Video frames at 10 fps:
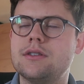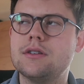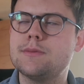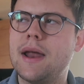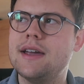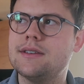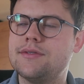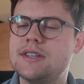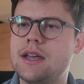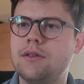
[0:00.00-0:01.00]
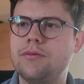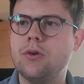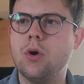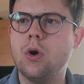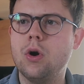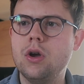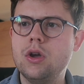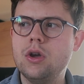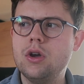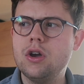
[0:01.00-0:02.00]
displays I've seen for
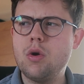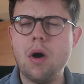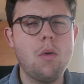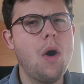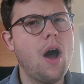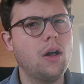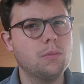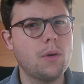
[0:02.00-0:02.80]
quite a while.